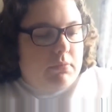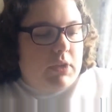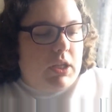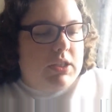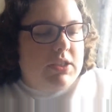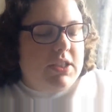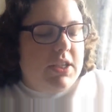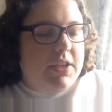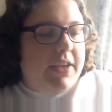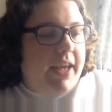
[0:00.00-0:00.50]

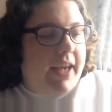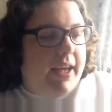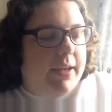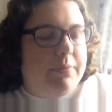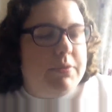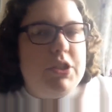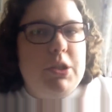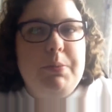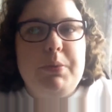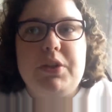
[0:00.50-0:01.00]
So yeah,
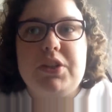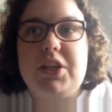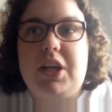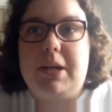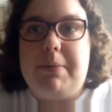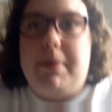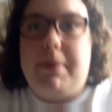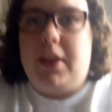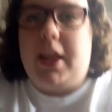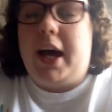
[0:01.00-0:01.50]
super excited
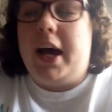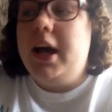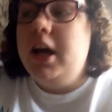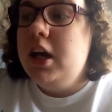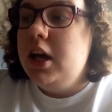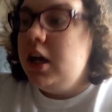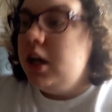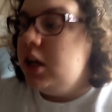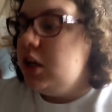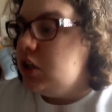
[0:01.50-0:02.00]
about that.
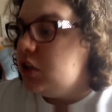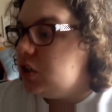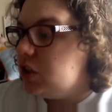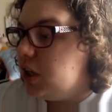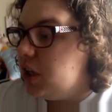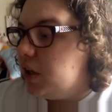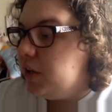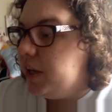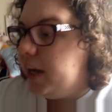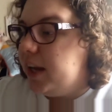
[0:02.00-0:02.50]

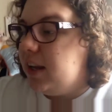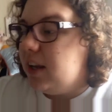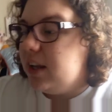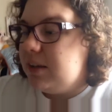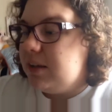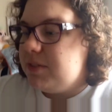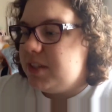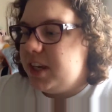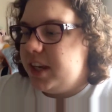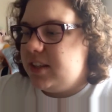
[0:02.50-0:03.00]
So yeah, like
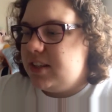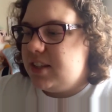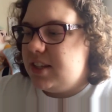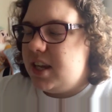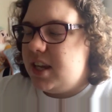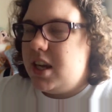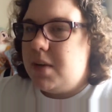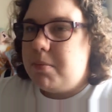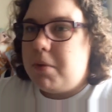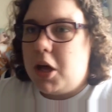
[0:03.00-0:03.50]
I'm saying,
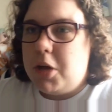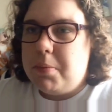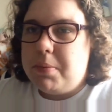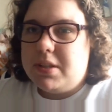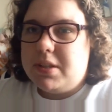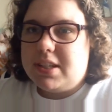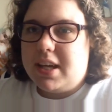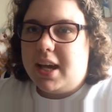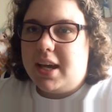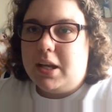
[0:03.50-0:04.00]
today I'm hoping
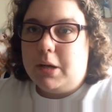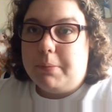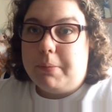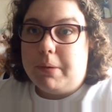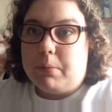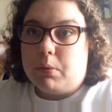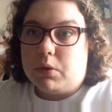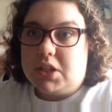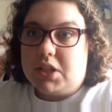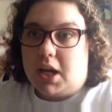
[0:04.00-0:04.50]
to get a little bit
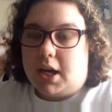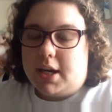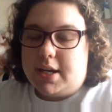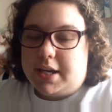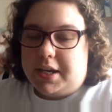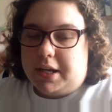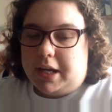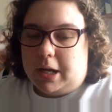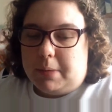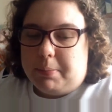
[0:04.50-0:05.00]
more
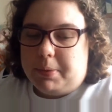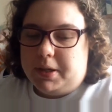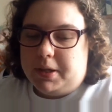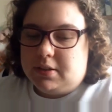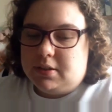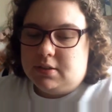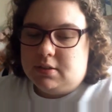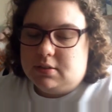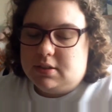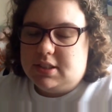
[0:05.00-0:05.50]
tidying up
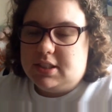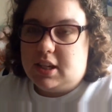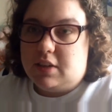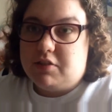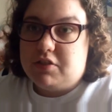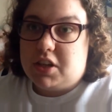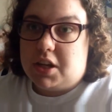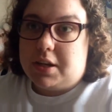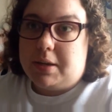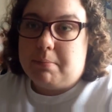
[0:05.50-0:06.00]
and stuff
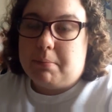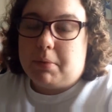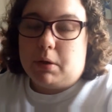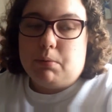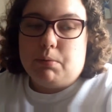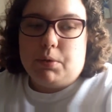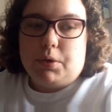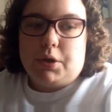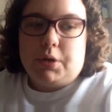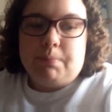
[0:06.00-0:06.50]
done in my
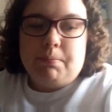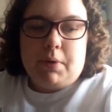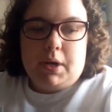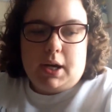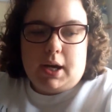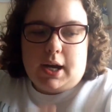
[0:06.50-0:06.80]
room.